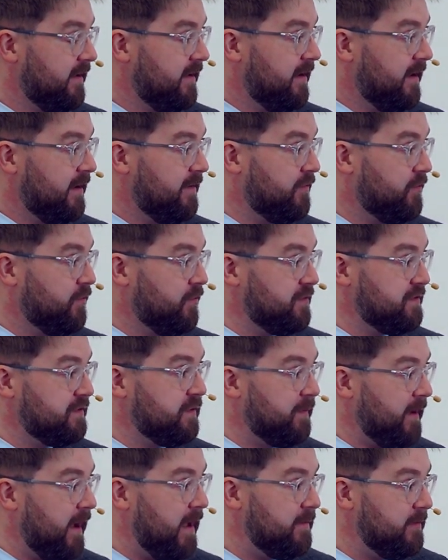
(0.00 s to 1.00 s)
And of course, the
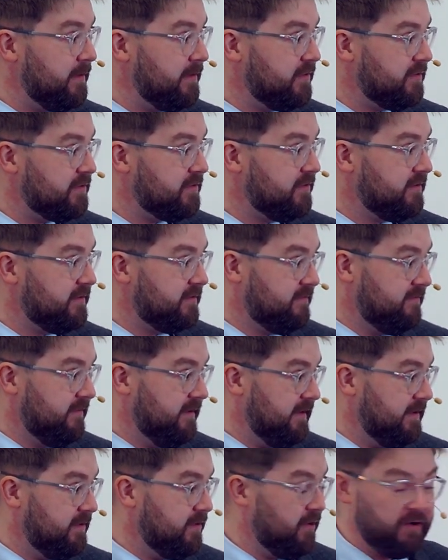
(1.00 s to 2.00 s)
Bible doesn't
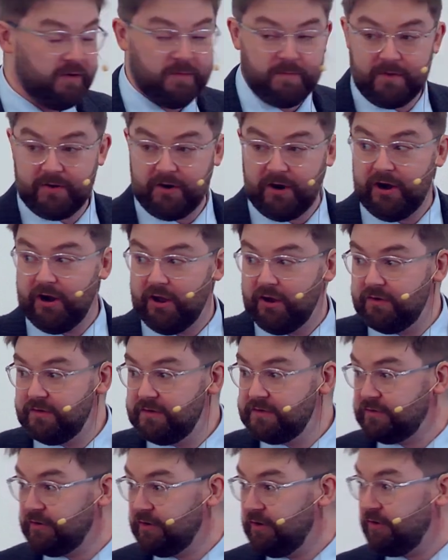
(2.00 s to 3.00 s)
really talk about our
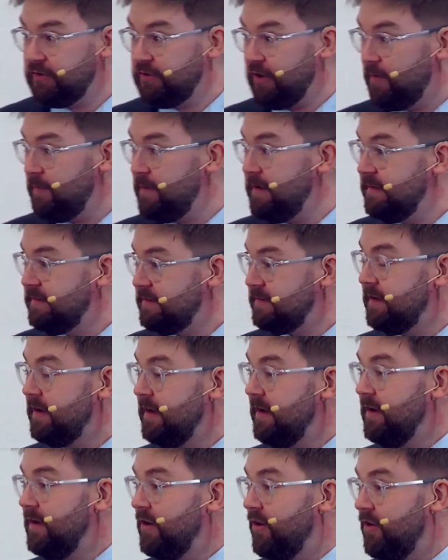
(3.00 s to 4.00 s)
lungs or our tummies
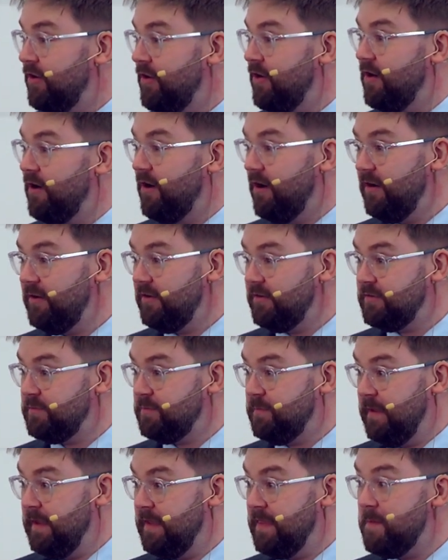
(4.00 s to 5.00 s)
or our hearts
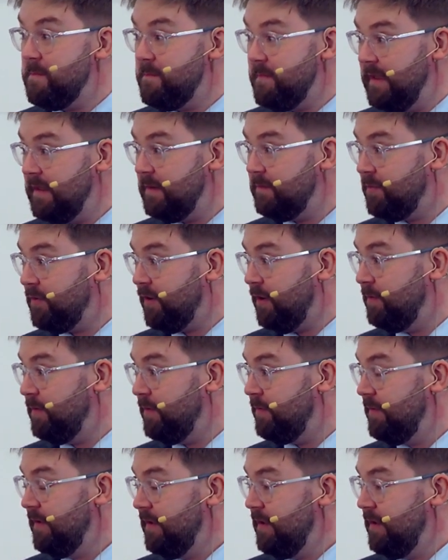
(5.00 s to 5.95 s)
being the main problem,